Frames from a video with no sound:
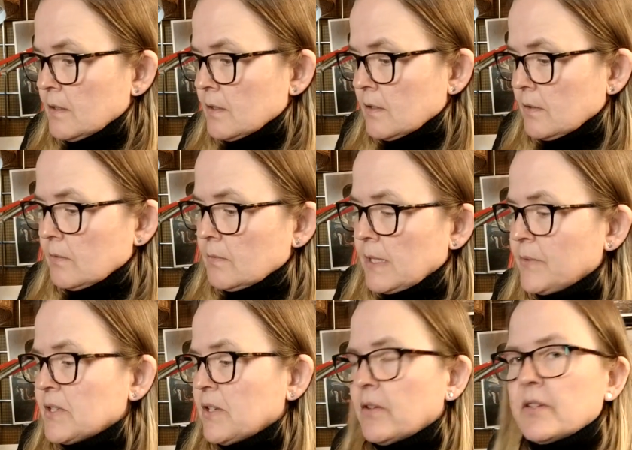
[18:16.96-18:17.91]
So, that
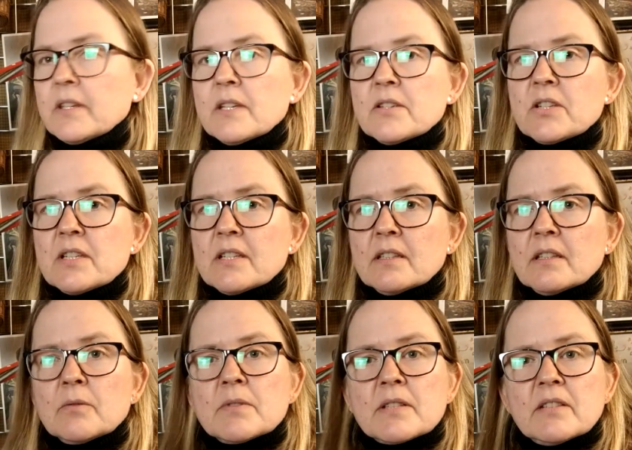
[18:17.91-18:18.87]
was the other thing that she did
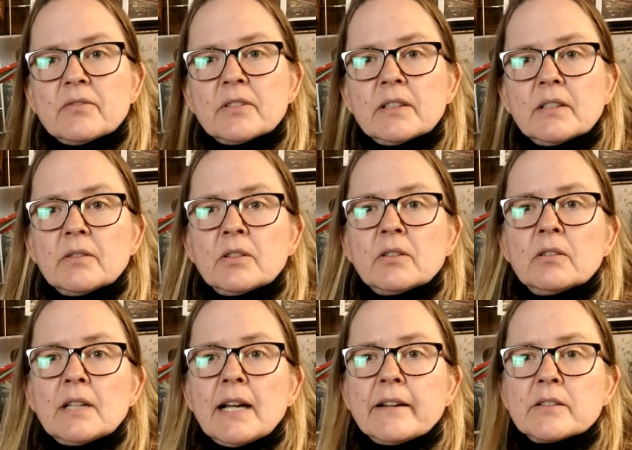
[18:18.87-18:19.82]
that was different. Her
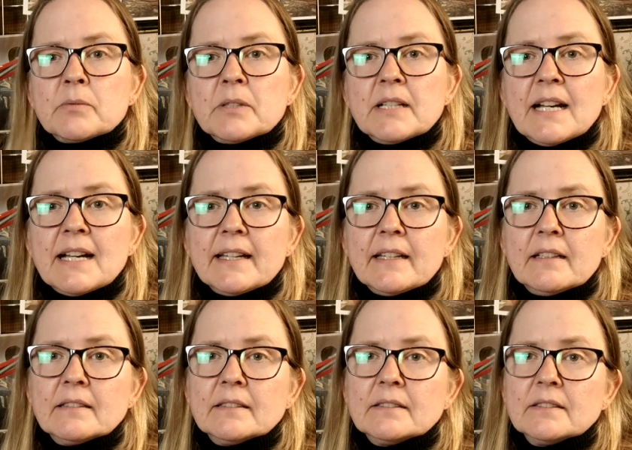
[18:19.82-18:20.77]
locks were dyed,
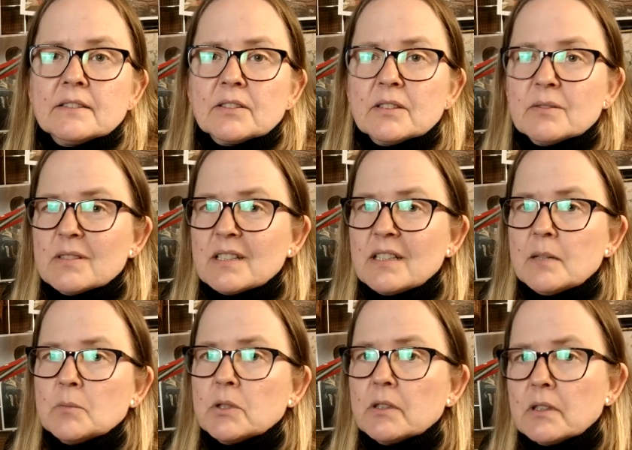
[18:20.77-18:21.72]
so there was a
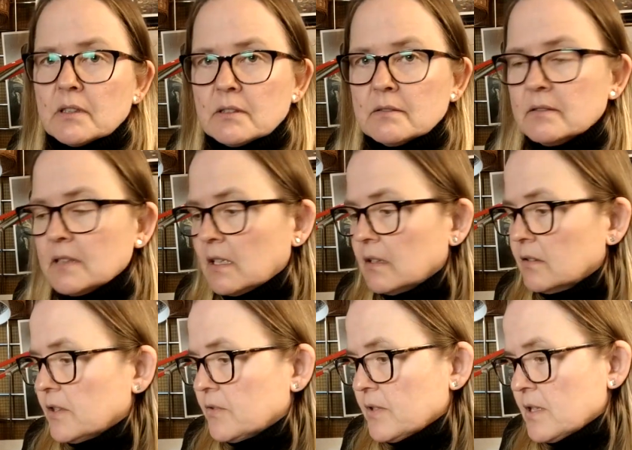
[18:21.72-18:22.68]
lot more color
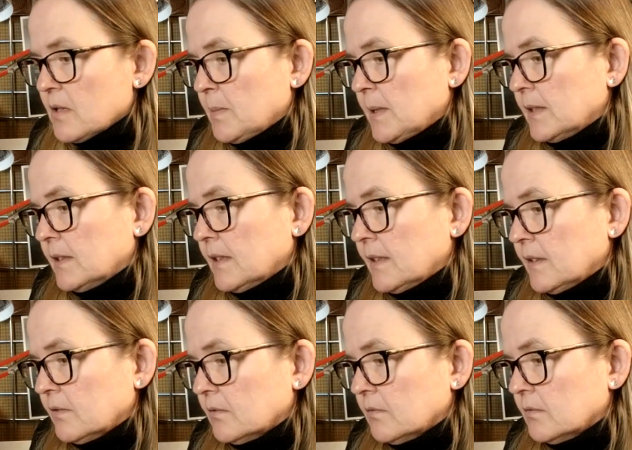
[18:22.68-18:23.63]
interest, but I
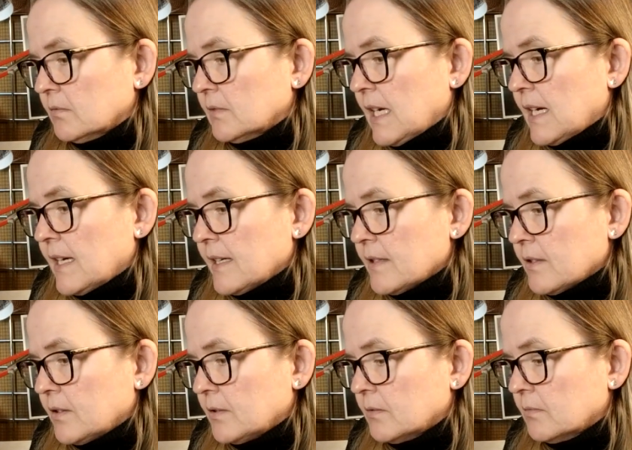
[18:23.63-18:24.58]
don't dye, so
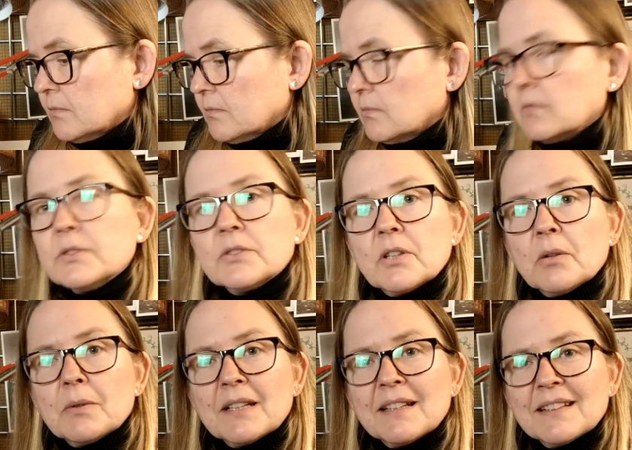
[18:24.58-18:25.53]
just go
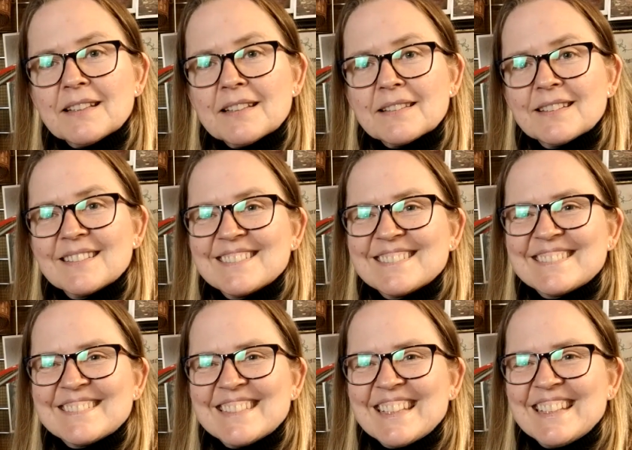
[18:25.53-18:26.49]
with it like this.
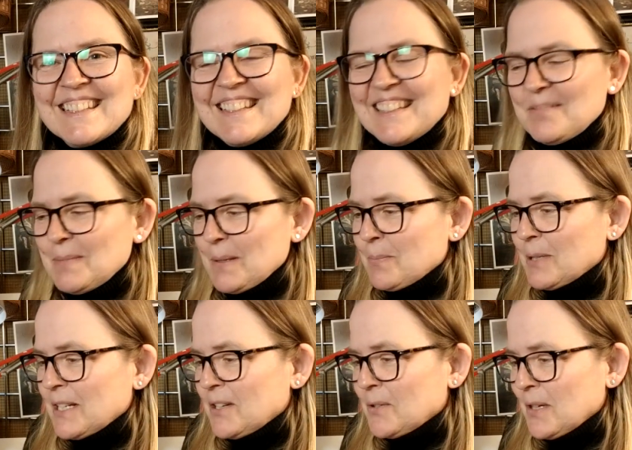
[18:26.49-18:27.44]
Be a
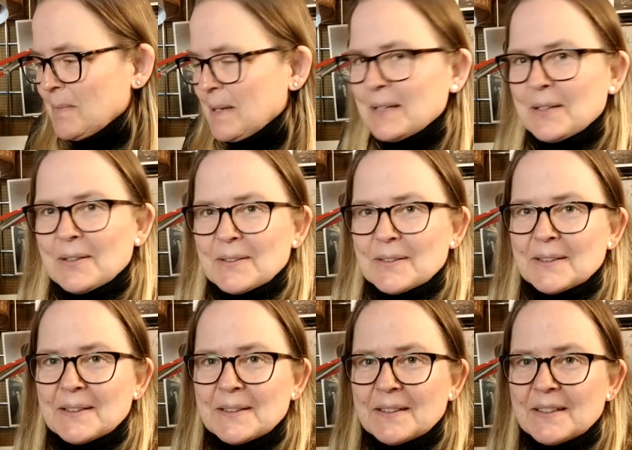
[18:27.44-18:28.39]
pretty creamy colored
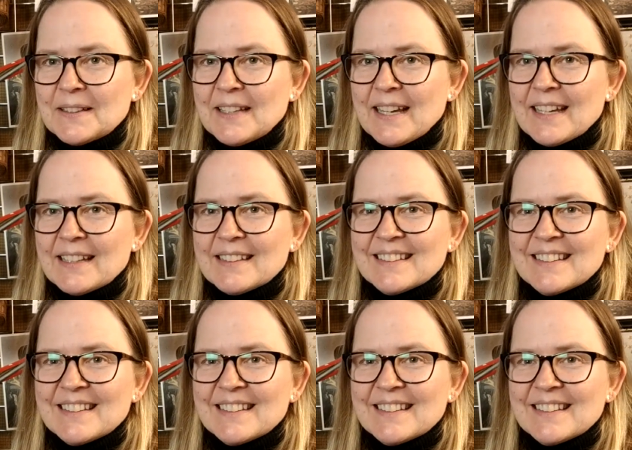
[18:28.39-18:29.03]
hat.